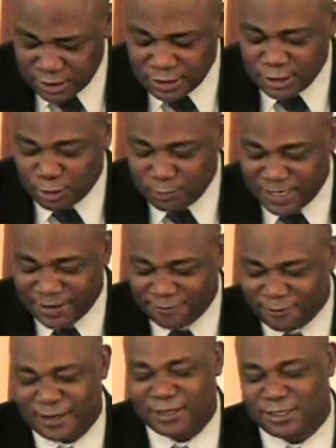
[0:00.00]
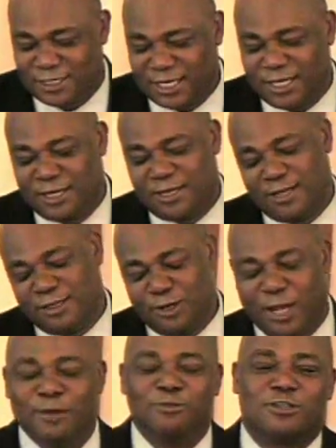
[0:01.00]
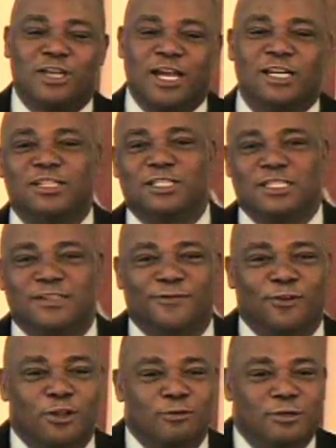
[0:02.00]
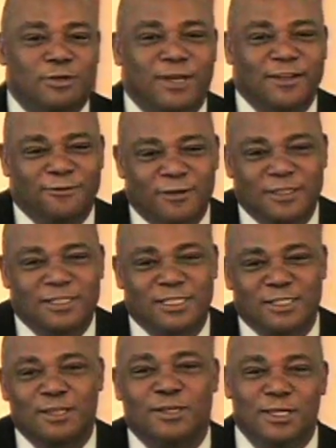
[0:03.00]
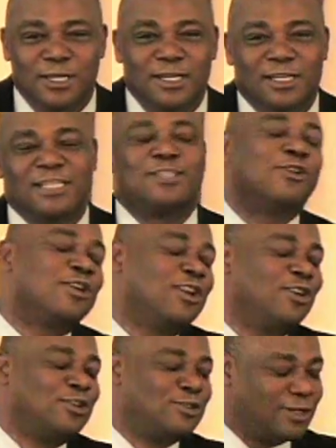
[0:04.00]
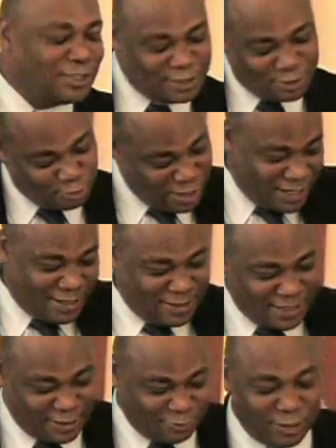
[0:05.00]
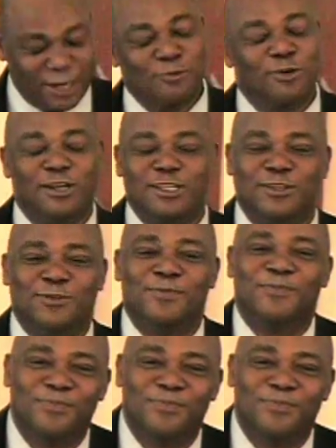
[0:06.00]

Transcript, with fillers: So my friend said, you know, I was kind of just following. My friend says, let's go to law school. I said, great, that's what I want to do.